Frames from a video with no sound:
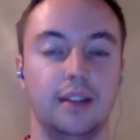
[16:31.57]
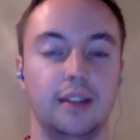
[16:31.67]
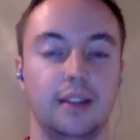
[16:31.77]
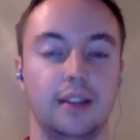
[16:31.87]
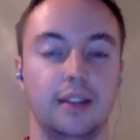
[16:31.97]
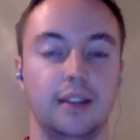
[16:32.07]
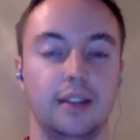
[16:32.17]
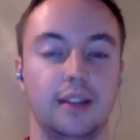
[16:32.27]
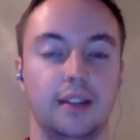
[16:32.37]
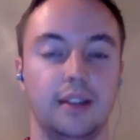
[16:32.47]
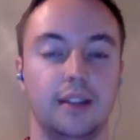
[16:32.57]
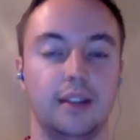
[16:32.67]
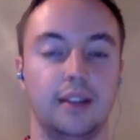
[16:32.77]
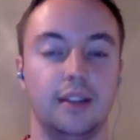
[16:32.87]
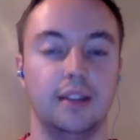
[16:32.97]
66 minutes
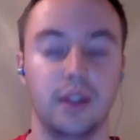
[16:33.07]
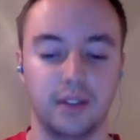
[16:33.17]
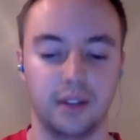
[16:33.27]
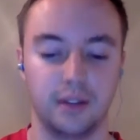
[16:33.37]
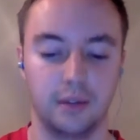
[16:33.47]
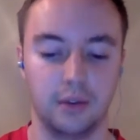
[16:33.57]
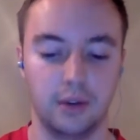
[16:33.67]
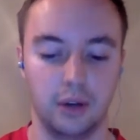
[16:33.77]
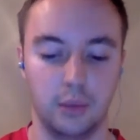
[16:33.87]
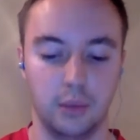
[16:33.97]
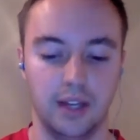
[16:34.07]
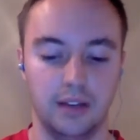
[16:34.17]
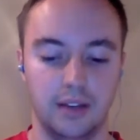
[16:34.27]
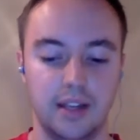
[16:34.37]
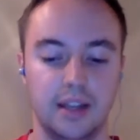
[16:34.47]
in a 2-0
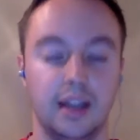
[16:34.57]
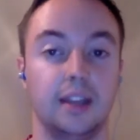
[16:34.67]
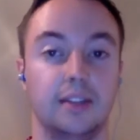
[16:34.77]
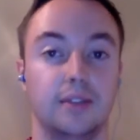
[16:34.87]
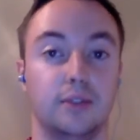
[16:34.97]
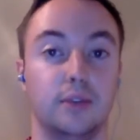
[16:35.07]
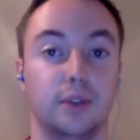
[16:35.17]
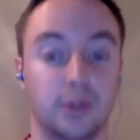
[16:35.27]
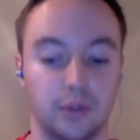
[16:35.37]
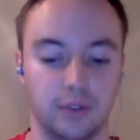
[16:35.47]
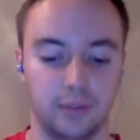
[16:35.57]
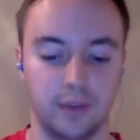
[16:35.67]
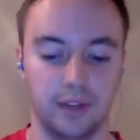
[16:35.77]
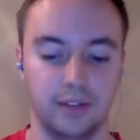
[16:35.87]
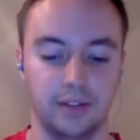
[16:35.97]
win against Victoria Köln as well.